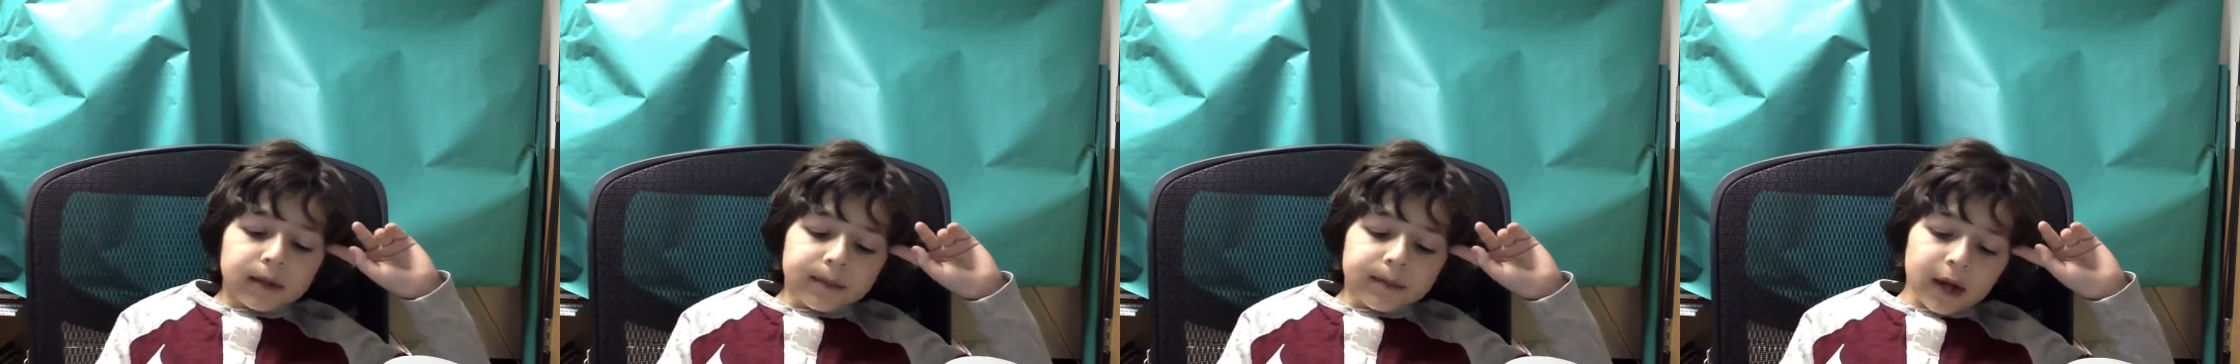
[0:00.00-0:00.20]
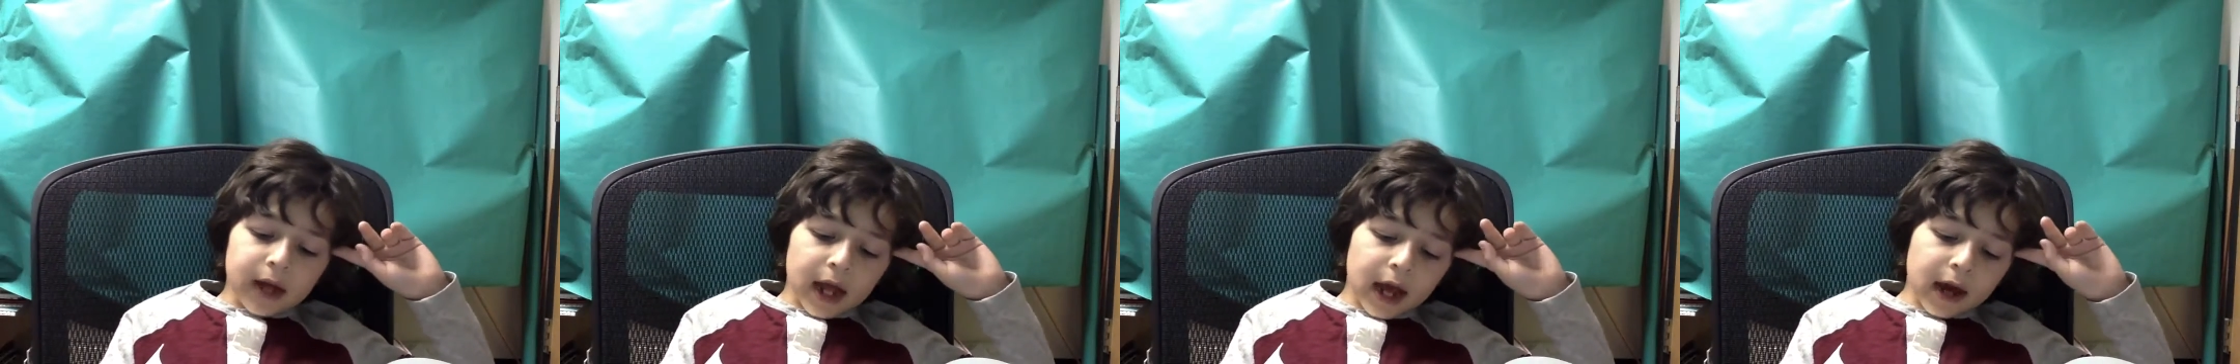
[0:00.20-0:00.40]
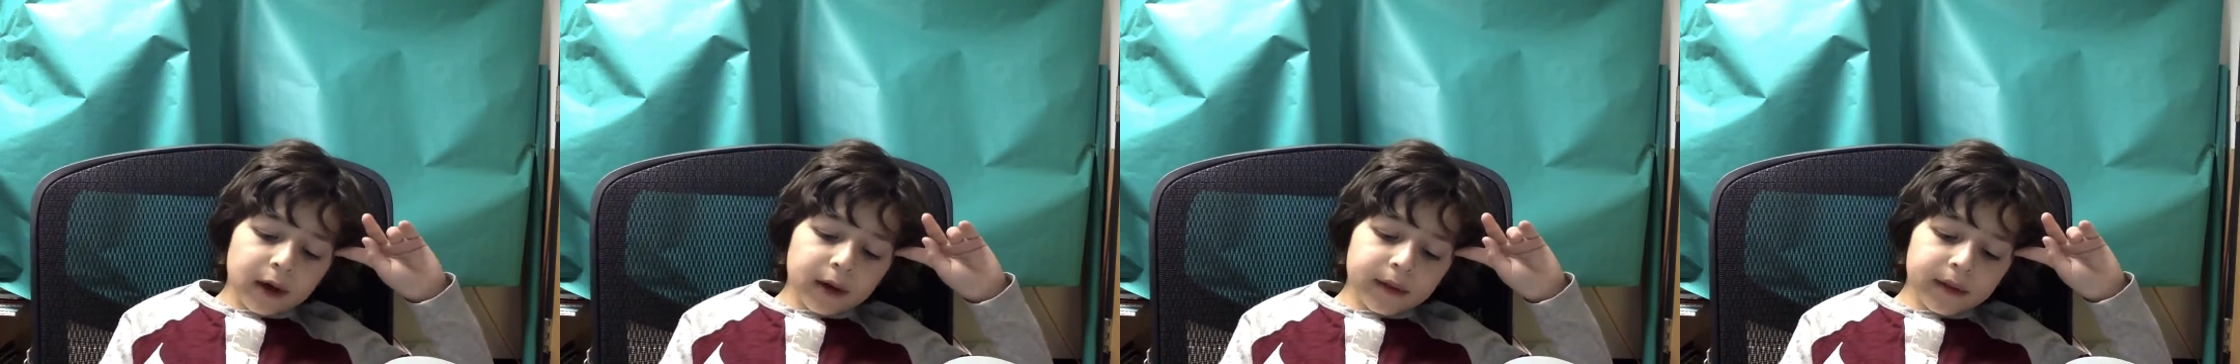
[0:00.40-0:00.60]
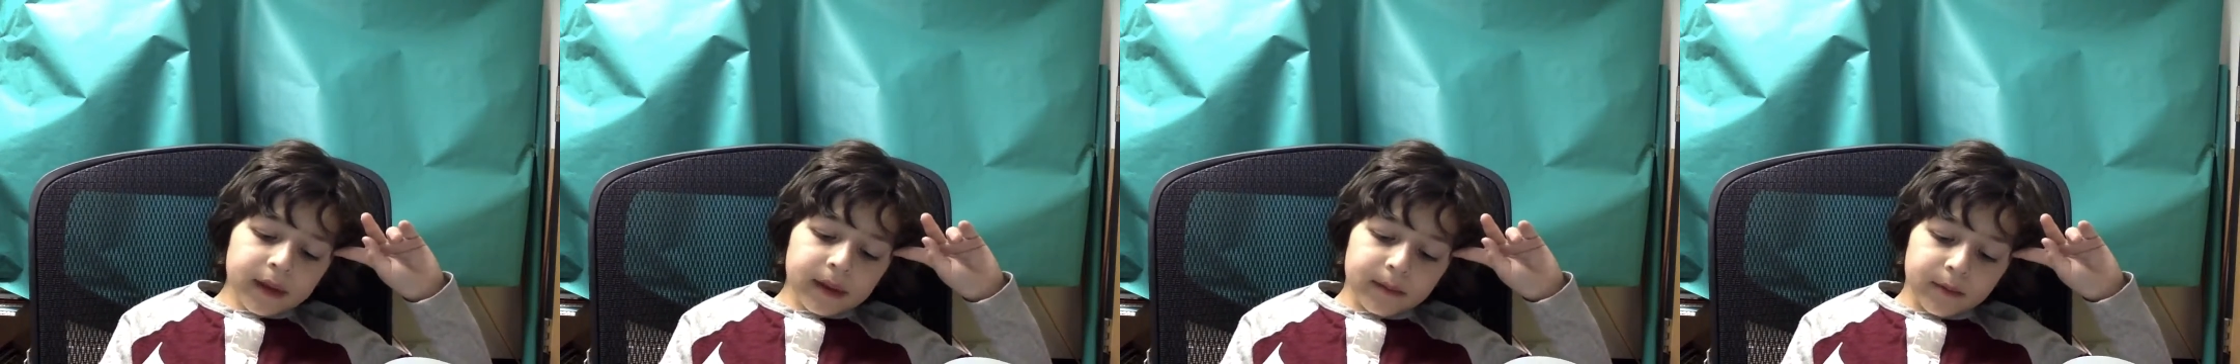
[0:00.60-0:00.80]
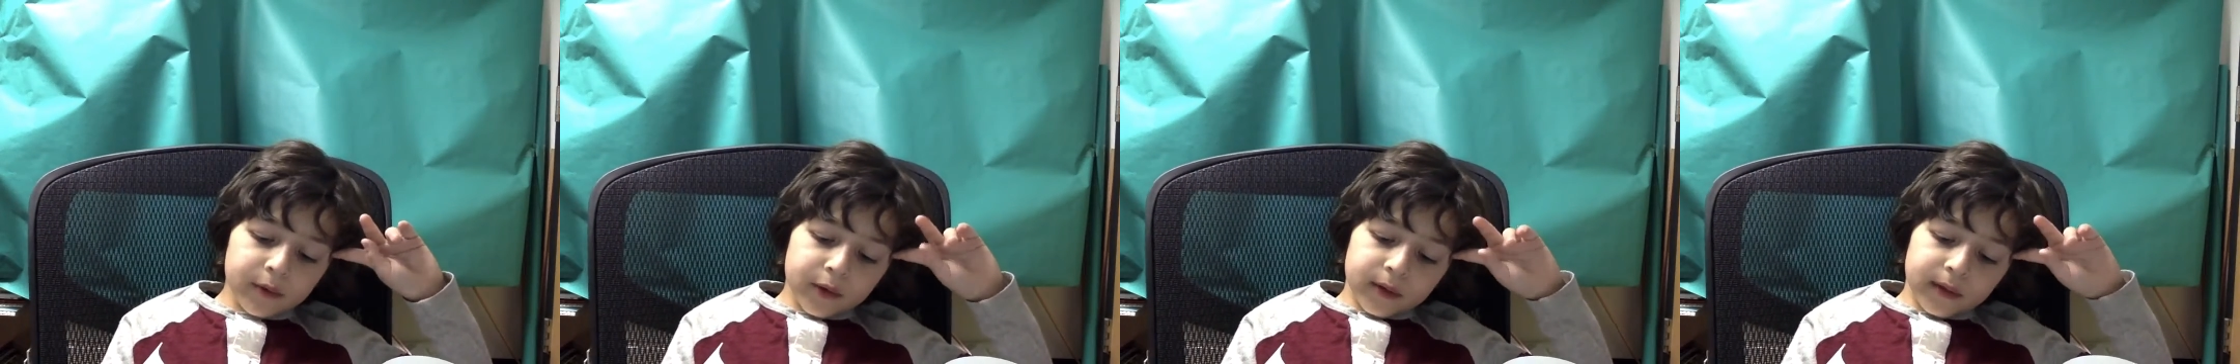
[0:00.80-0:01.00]
But
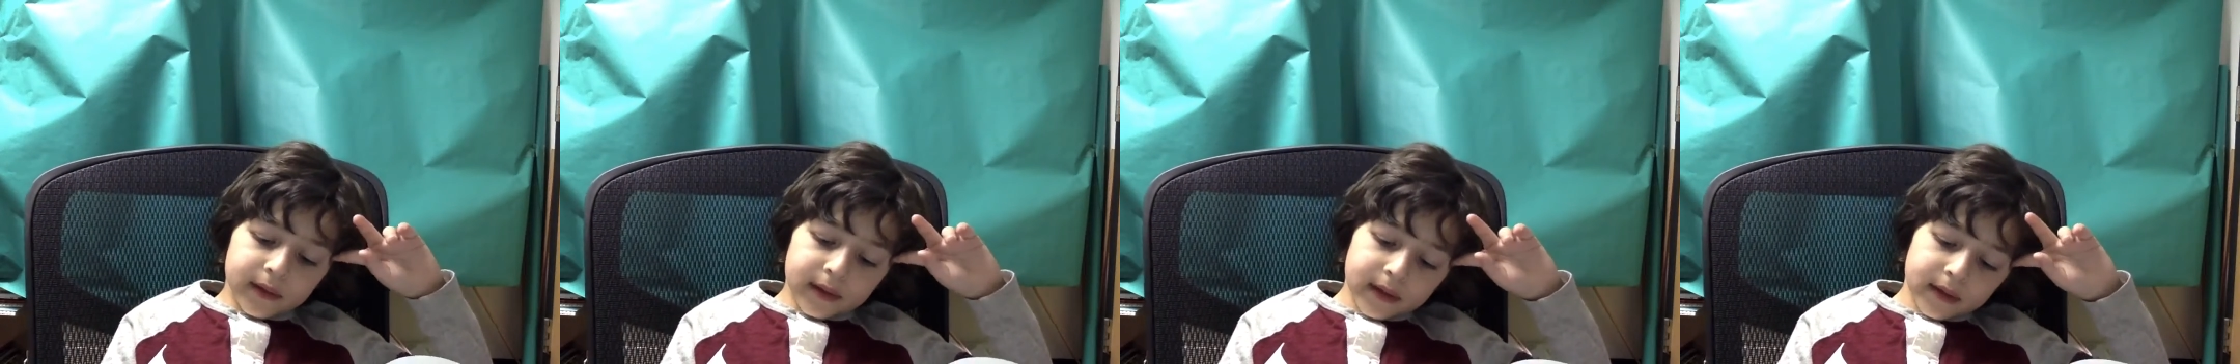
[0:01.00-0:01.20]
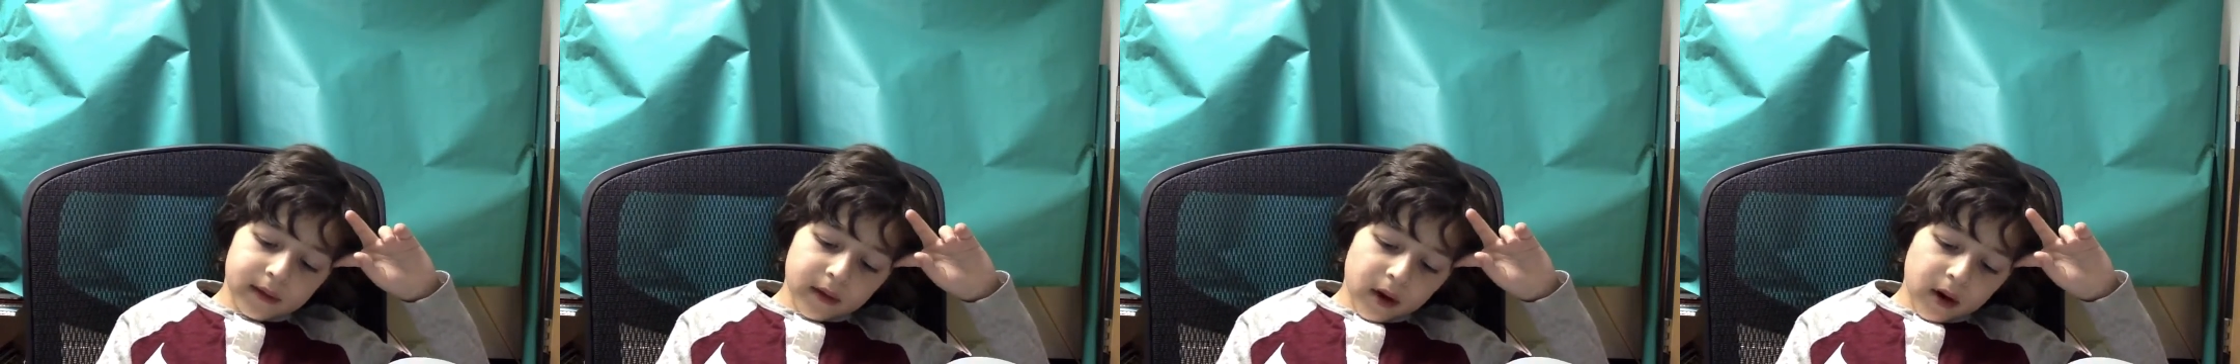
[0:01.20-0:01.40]
Elephant moved his